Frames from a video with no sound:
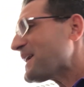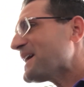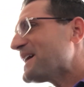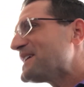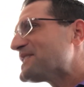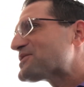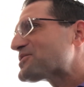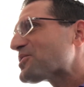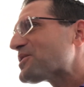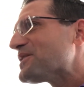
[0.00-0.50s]

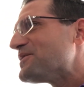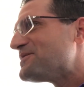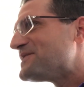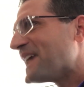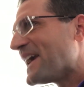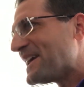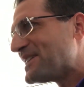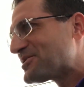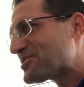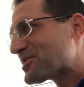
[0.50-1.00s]
it's sort of
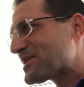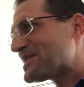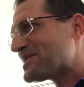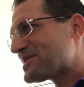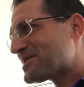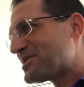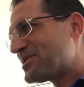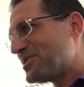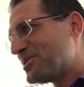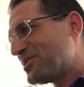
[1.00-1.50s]

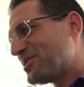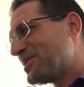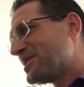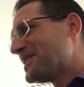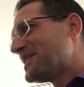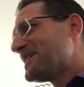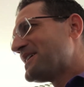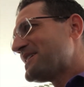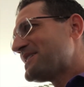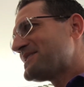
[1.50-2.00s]
dangerous to
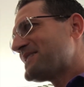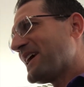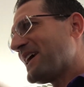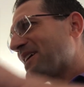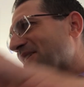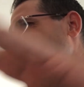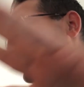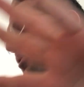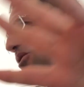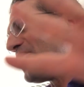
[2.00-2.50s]

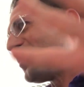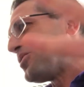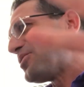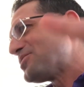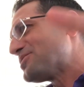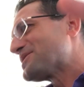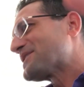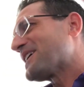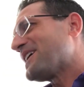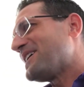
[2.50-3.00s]
take
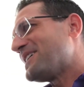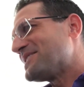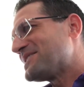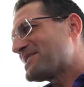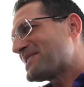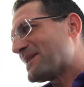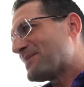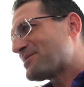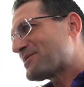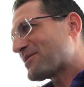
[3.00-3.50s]
old
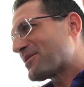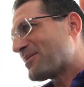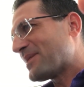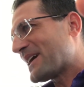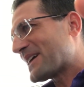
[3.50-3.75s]
concepts from